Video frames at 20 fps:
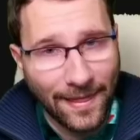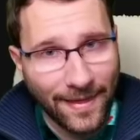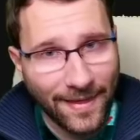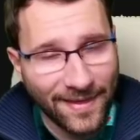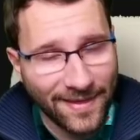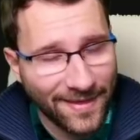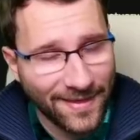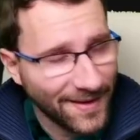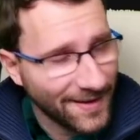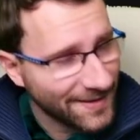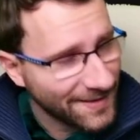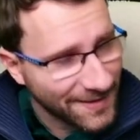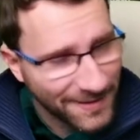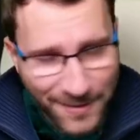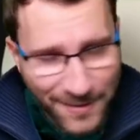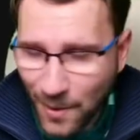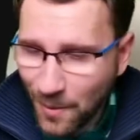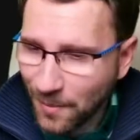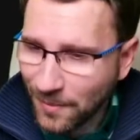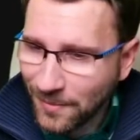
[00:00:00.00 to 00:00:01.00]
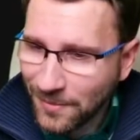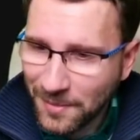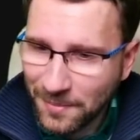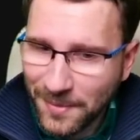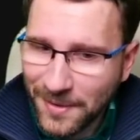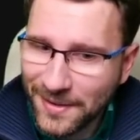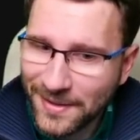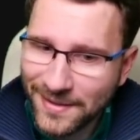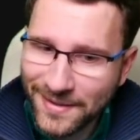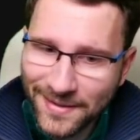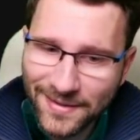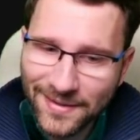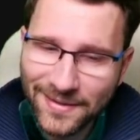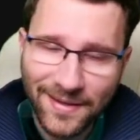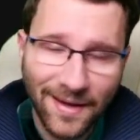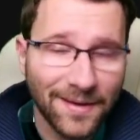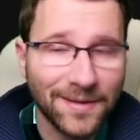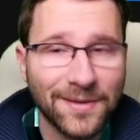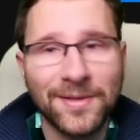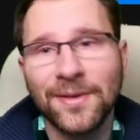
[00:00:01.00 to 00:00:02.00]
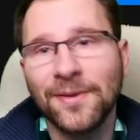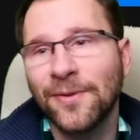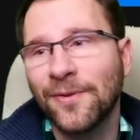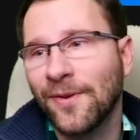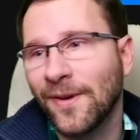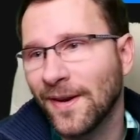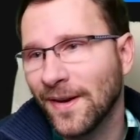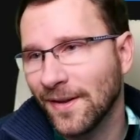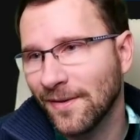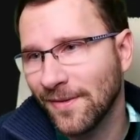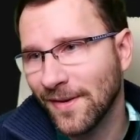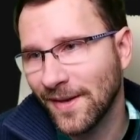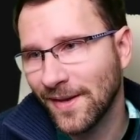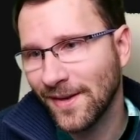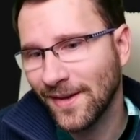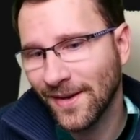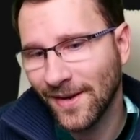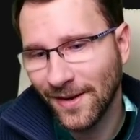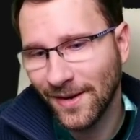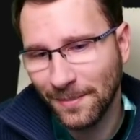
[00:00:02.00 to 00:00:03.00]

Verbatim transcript: This is going to be such a funny video